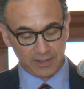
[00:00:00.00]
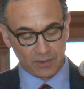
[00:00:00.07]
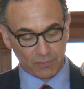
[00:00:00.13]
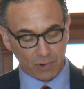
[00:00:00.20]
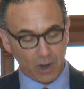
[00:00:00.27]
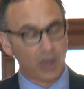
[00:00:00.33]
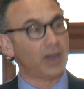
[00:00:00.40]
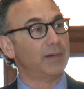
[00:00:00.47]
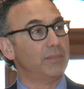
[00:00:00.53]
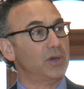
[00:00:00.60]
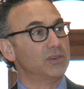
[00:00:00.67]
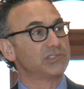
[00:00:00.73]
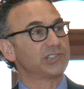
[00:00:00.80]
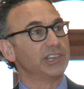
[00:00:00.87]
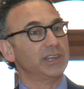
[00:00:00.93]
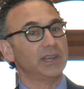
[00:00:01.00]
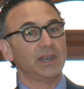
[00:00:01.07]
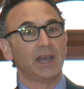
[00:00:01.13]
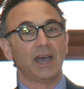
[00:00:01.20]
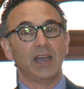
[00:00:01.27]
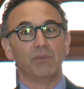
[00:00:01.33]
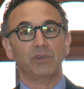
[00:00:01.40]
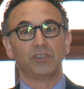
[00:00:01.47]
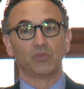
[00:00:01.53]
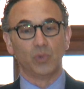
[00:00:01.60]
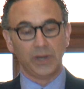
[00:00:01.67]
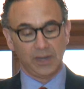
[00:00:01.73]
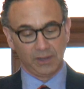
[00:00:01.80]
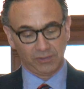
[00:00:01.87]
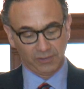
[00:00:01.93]
the raw emotion I was
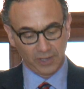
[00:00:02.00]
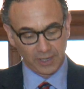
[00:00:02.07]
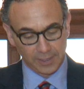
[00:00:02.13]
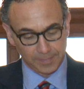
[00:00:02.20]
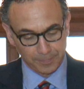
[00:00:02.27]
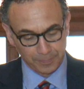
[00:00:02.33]
witnessing.